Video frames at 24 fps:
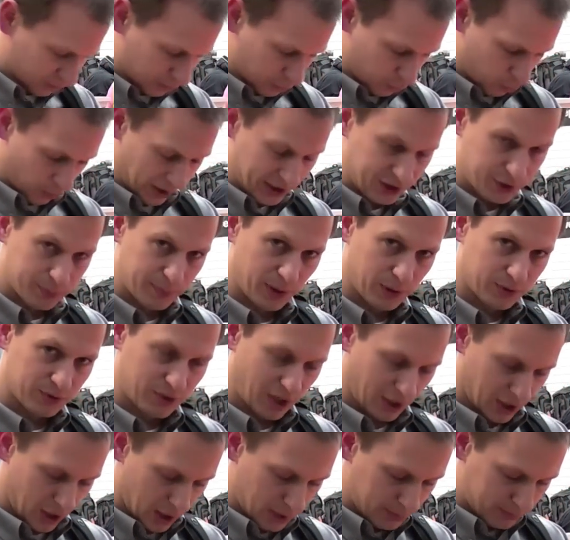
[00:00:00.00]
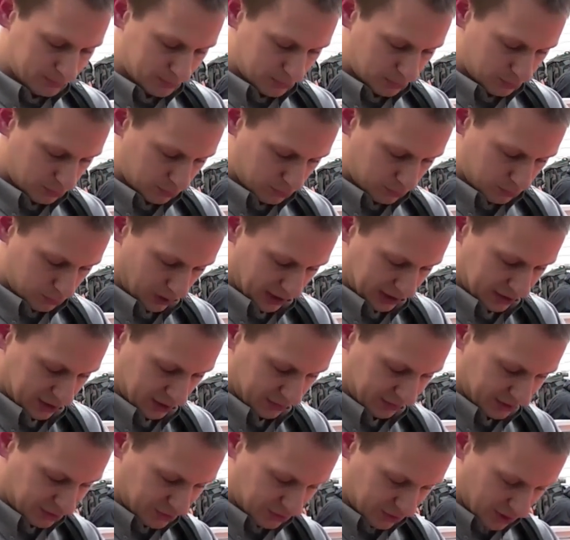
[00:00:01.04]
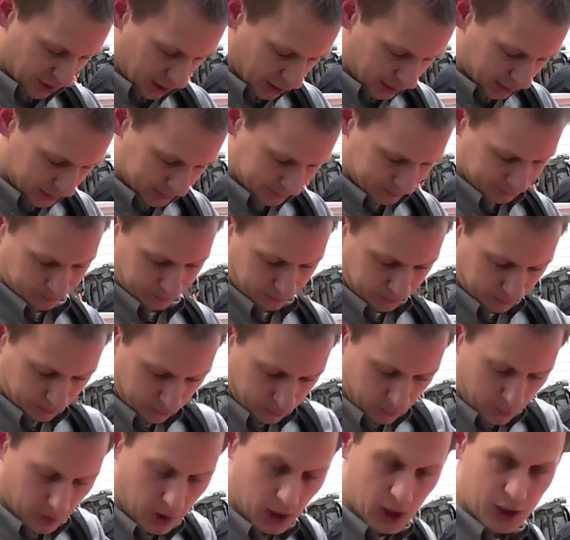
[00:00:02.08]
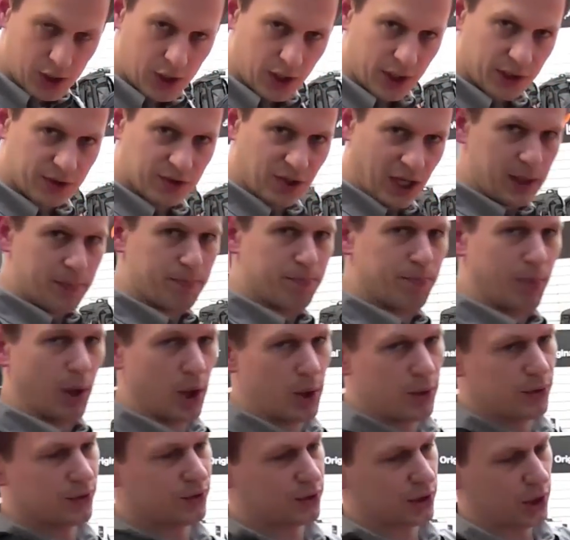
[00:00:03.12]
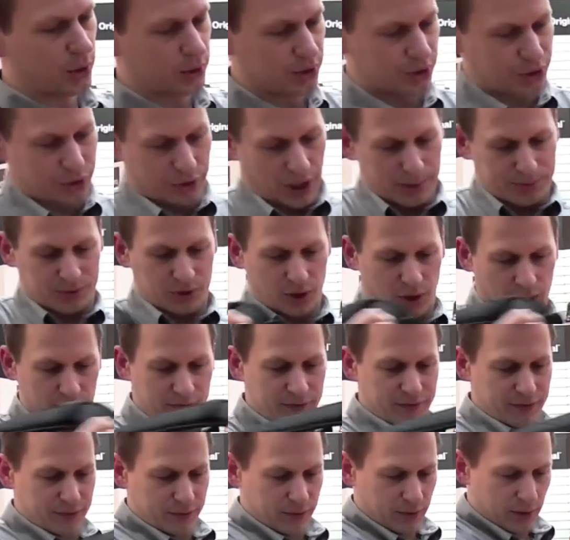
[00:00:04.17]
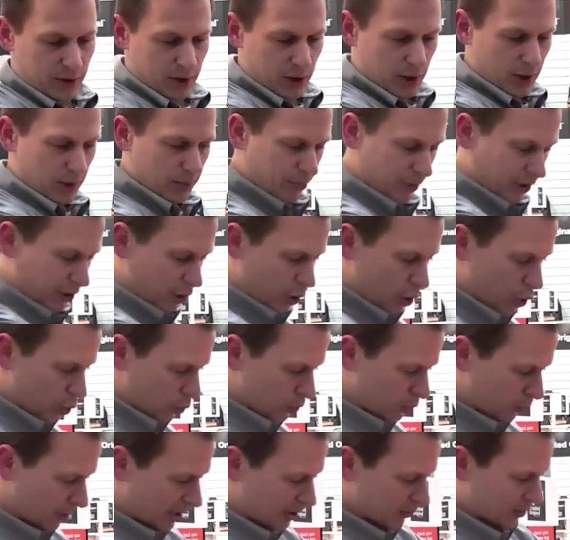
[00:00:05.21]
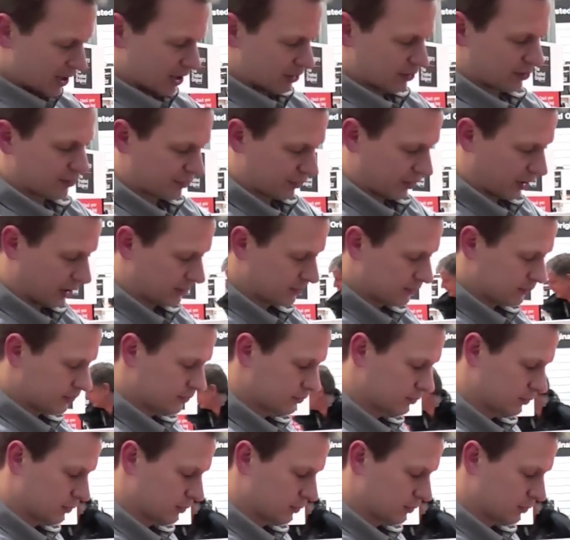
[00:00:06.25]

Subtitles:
got the waist belt done up, relatively snug, you can take both shoulder straps off, bring it all the way around the front,